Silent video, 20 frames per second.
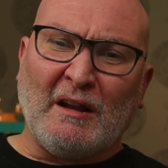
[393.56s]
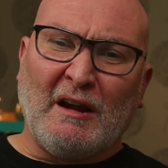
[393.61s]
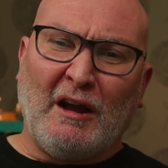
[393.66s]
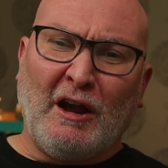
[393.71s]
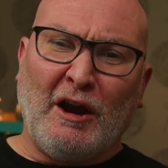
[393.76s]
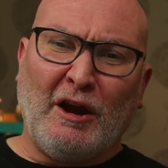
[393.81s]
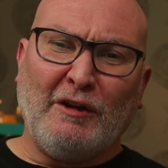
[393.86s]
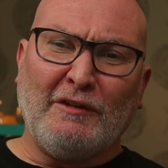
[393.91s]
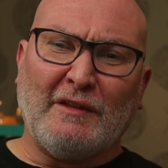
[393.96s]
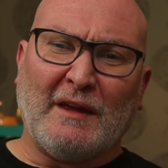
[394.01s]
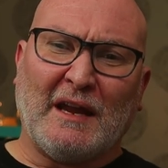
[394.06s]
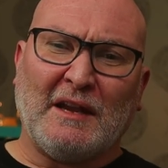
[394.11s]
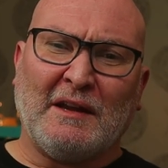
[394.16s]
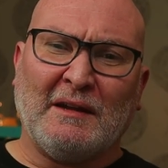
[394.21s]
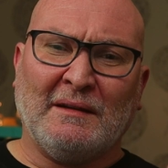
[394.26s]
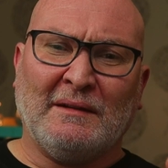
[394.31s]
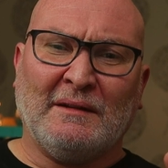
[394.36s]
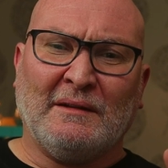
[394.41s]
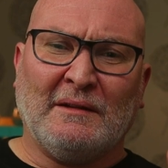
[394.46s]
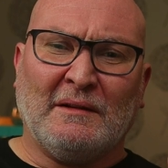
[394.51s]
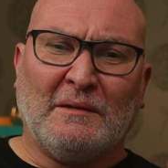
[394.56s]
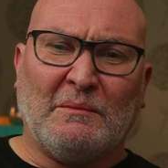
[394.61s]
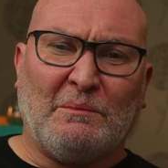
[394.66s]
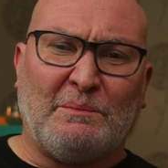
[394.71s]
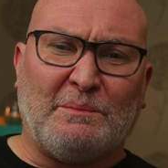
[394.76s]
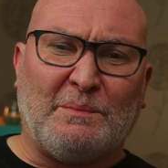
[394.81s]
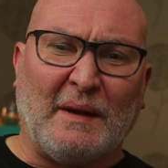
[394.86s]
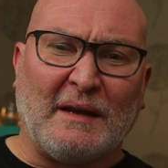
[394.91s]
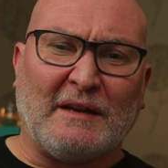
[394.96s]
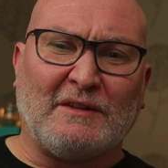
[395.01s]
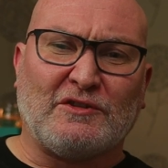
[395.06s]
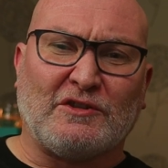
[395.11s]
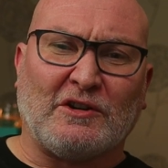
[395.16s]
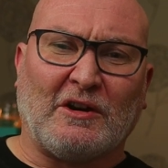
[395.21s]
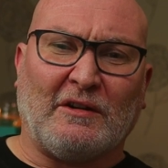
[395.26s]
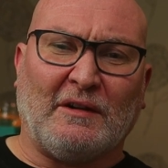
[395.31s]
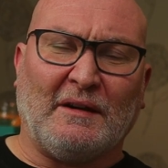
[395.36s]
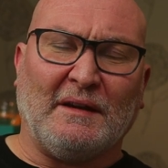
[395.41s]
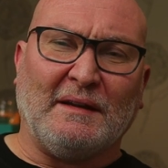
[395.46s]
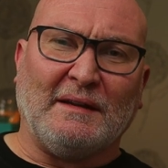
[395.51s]
how that big
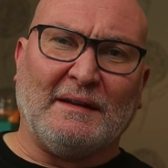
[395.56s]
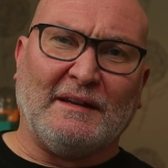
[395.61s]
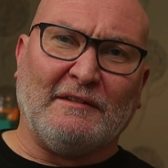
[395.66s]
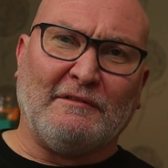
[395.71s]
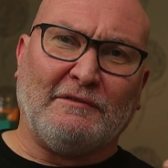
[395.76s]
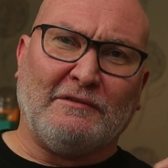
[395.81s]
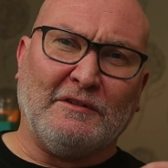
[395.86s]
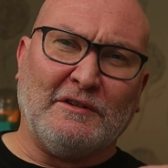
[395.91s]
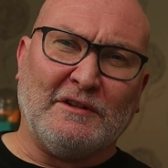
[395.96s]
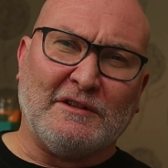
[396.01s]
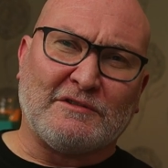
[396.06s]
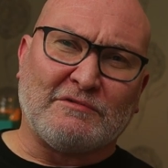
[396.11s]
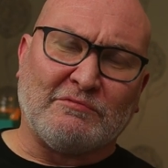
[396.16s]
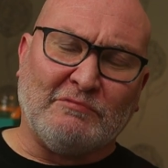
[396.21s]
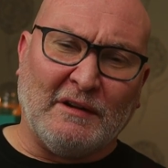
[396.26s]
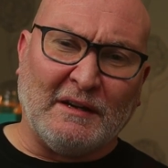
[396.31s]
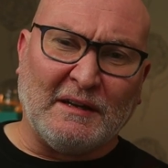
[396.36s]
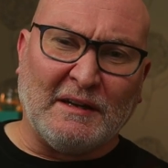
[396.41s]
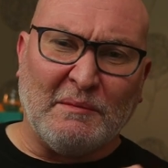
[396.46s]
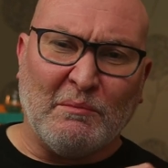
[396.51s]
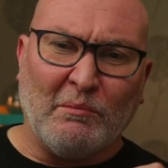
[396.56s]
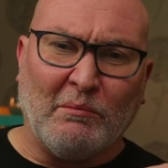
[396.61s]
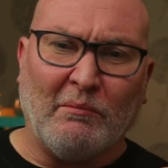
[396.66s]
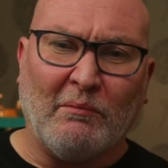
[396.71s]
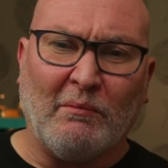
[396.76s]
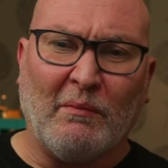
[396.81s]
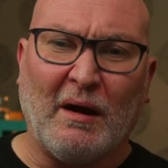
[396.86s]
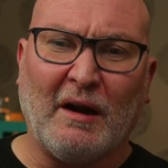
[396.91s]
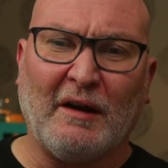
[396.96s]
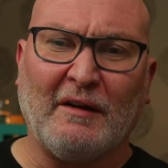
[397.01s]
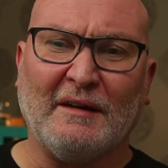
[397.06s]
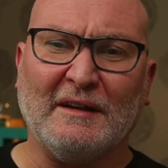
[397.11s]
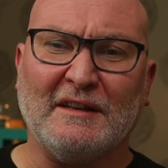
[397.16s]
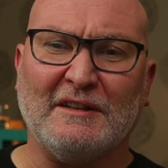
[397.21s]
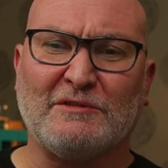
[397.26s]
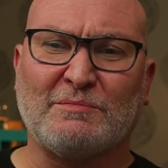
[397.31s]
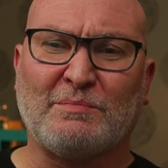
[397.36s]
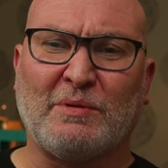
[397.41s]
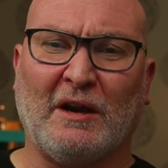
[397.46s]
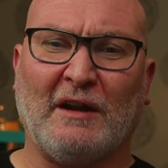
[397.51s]
sherry influence really
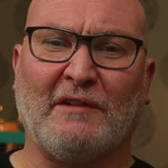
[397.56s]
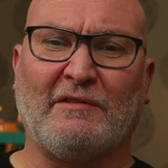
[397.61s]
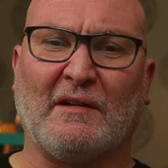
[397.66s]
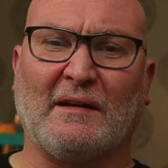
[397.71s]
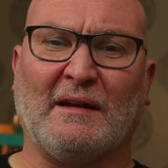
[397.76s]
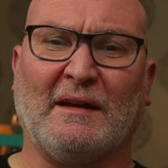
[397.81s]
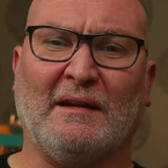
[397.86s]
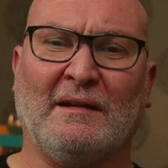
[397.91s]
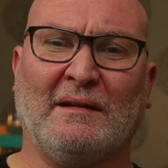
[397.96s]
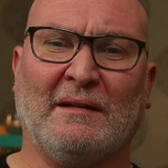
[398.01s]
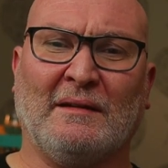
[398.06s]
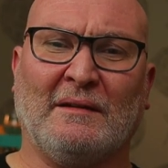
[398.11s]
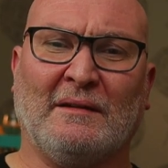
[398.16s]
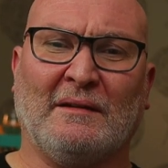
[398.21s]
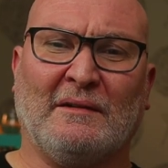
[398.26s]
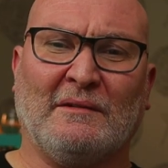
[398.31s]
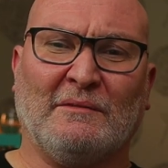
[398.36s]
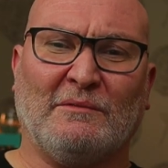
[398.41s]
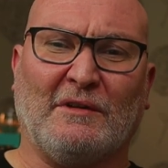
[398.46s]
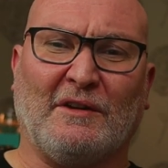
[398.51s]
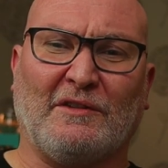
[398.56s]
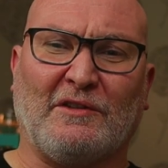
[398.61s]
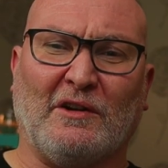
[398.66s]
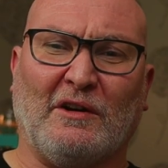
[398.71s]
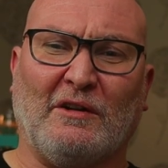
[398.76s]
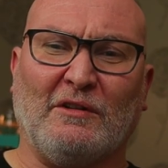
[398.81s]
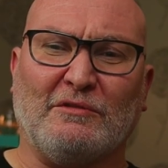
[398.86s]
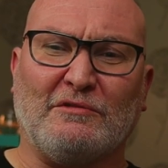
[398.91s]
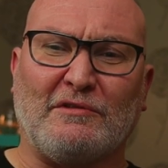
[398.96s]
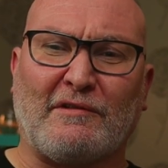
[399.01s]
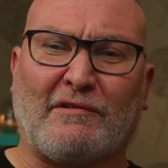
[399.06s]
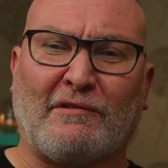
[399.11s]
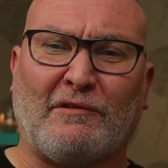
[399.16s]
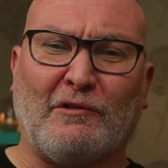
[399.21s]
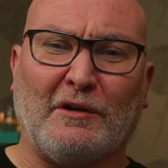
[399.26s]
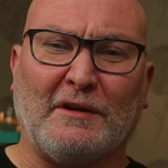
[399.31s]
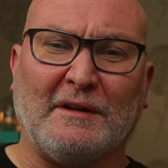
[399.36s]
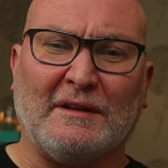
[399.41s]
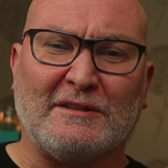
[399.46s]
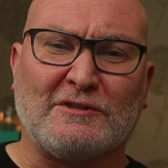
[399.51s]
marries perfectly with all those
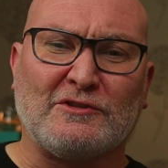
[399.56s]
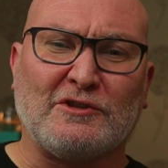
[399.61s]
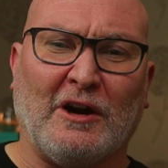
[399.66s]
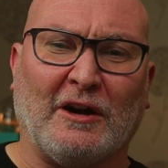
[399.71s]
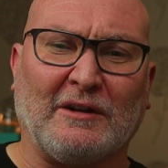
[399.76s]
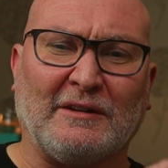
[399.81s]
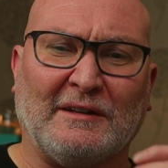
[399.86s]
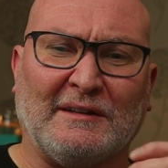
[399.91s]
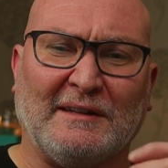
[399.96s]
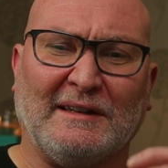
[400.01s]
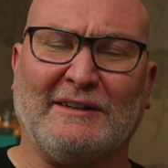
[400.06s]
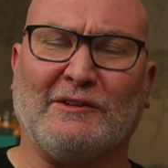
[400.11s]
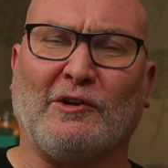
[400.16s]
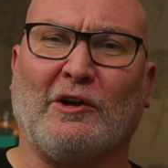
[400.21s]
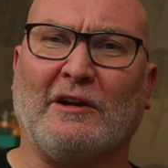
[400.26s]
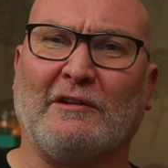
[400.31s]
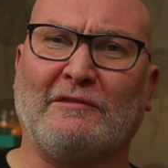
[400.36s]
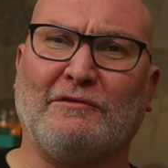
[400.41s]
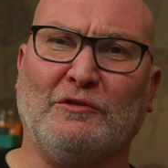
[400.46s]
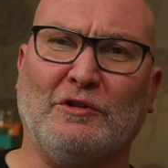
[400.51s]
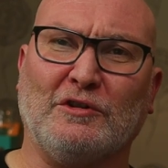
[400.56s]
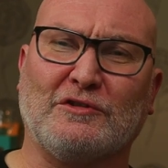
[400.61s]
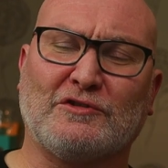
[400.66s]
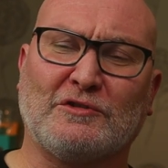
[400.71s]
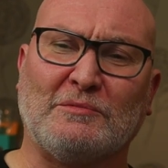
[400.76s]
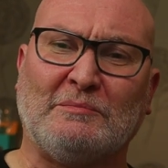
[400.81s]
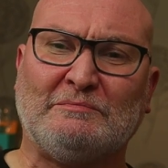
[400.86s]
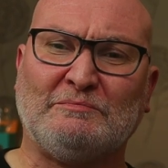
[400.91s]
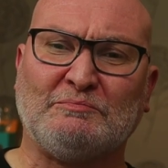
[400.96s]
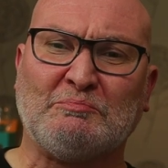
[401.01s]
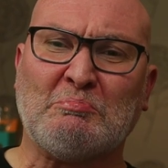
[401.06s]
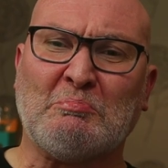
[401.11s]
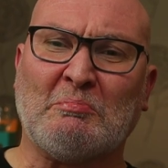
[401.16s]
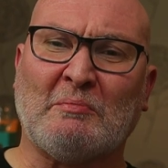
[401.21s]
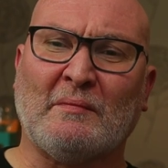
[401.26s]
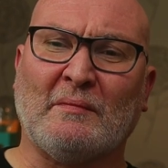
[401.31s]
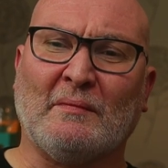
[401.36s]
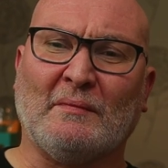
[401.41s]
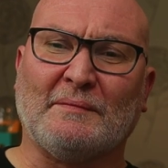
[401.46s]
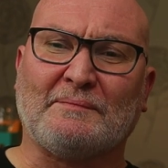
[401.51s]
fruity, chocolatey, dark fruits.
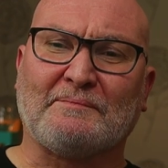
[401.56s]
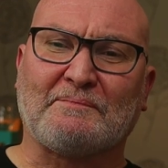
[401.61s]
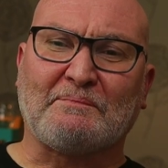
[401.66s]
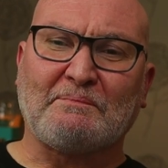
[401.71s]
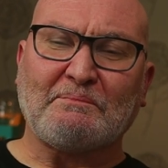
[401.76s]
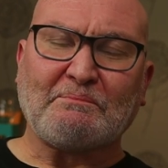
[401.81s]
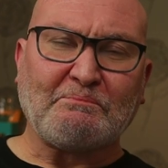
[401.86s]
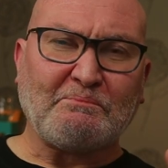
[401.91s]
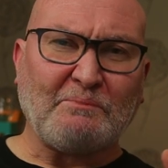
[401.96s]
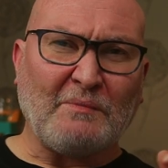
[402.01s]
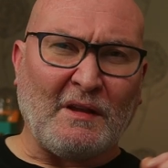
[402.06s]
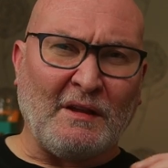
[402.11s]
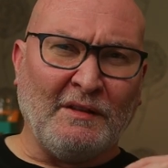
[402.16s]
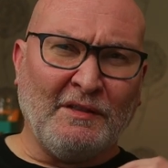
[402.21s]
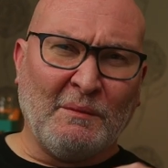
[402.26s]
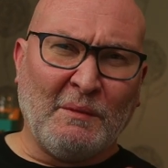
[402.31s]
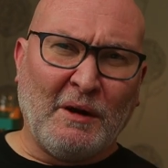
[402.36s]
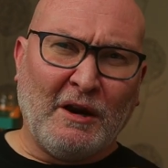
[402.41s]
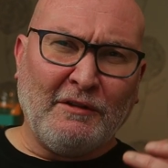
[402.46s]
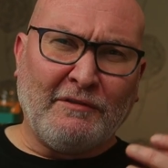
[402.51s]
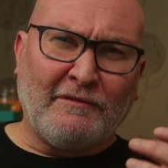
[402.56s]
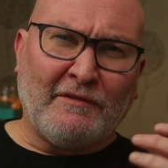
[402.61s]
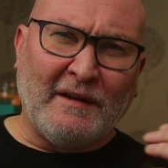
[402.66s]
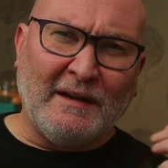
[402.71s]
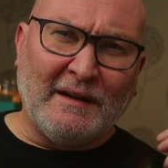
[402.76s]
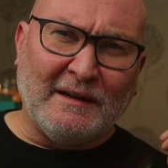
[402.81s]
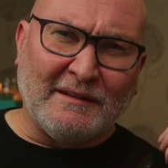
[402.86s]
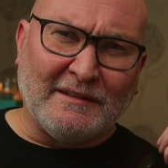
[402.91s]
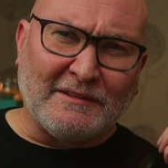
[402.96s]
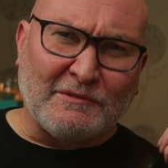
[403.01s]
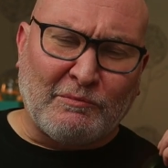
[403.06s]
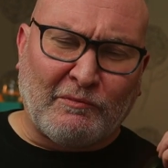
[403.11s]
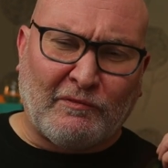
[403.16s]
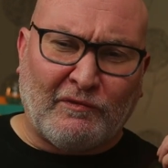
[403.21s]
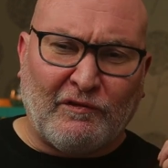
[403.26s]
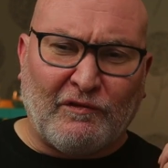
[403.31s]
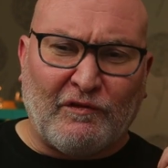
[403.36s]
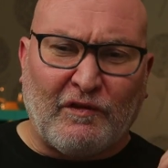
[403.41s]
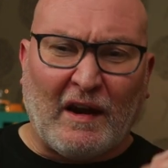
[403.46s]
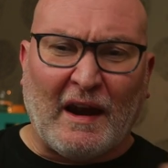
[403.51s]
The mouthfeel is
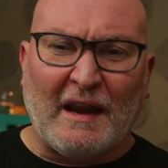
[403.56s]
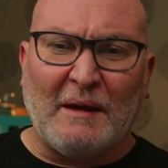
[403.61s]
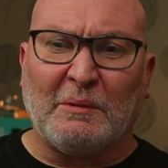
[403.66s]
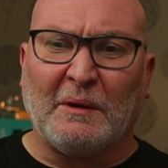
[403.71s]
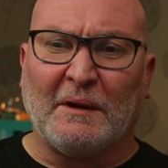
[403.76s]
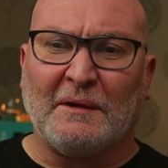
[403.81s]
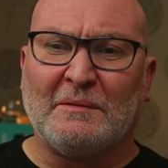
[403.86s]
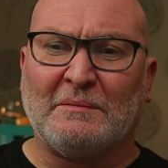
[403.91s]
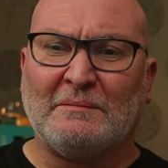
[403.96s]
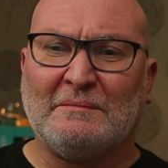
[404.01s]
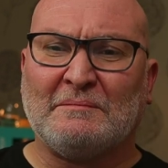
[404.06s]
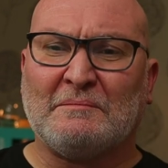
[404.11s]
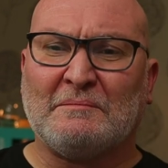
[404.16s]
vibrant